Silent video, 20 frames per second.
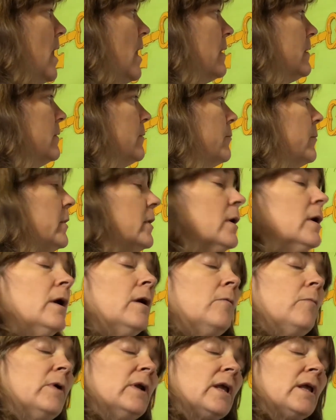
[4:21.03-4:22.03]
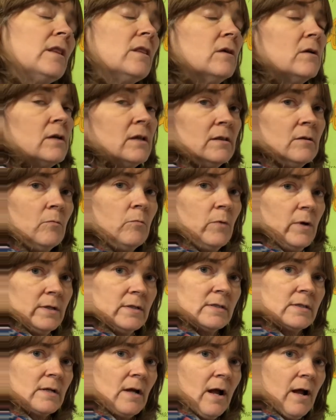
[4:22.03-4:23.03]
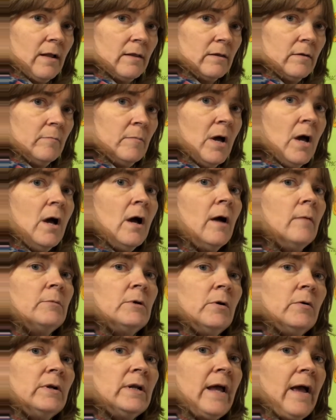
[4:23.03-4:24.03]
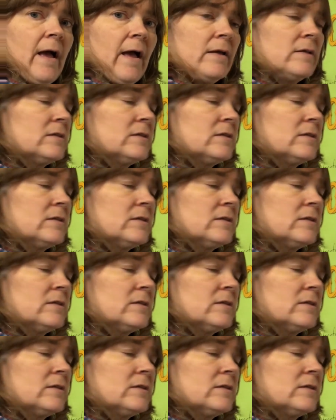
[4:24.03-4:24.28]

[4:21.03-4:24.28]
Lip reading: column. And when I look at the ones column, I'm going to